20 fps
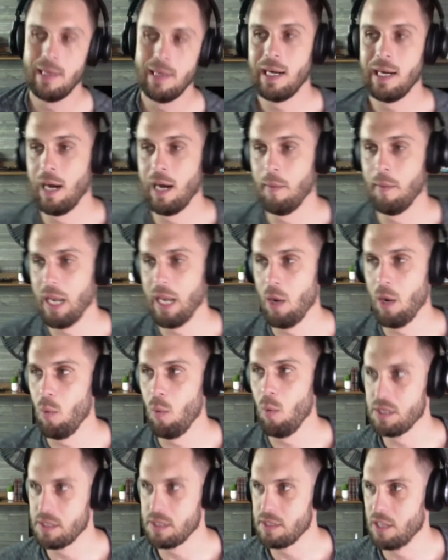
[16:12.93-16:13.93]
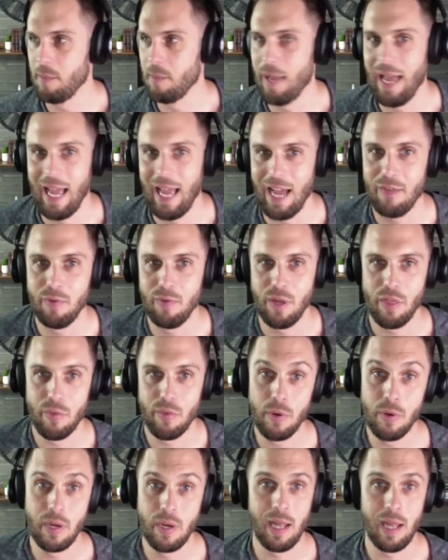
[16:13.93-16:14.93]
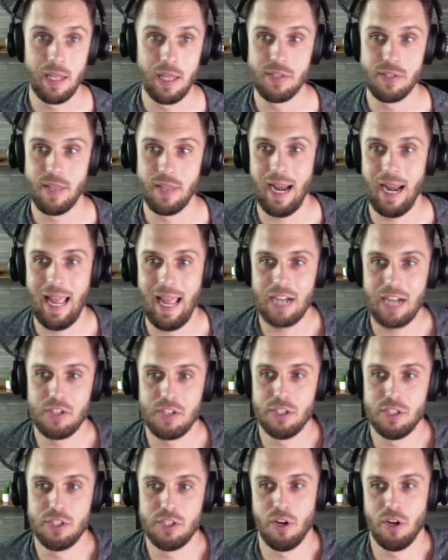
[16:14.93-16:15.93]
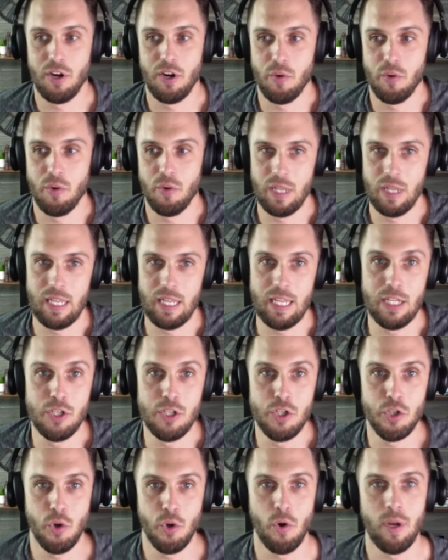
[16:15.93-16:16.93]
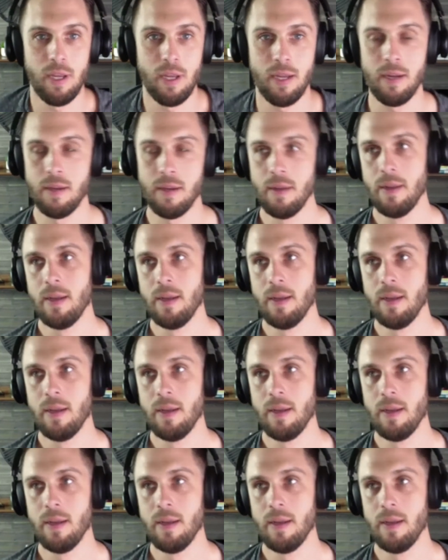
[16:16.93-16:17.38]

And it wasn't until about halfway through college that I actually started really enjoying